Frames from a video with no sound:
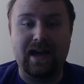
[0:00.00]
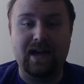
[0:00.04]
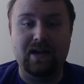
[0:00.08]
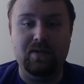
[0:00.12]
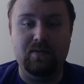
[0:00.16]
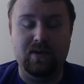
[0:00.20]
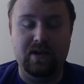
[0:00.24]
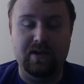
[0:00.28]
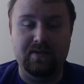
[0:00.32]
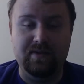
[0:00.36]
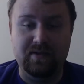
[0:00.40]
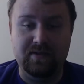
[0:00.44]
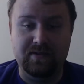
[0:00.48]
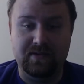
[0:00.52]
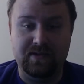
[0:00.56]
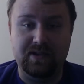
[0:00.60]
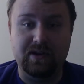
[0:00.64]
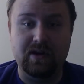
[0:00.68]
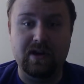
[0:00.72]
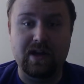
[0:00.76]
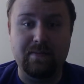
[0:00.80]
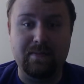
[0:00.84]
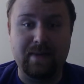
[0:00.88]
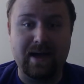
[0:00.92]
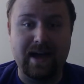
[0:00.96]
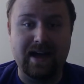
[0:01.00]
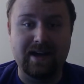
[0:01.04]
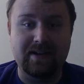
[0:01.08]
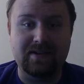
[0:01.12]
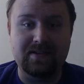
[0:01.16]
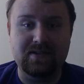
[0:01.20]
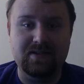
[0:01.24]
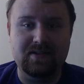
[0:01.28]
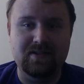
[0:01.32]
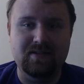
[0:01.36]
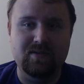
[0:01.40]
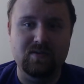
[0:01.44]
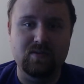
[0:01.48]
one of those 30
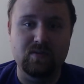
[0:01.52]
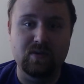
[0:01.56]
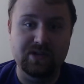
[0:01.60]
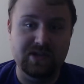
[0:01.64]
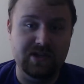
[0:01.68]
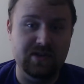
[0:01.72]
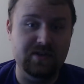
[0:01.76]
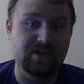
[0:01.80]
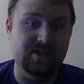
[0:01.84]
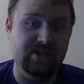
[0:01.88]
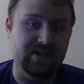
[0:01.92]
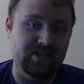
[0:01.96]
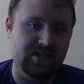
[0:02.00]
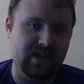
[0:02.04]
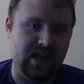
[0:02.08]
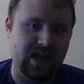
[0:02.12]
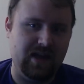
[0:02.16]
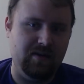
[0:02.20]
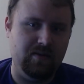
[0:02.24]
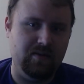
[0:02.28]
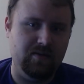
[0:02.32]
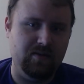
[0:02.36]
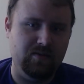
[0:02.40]
packs, which use the same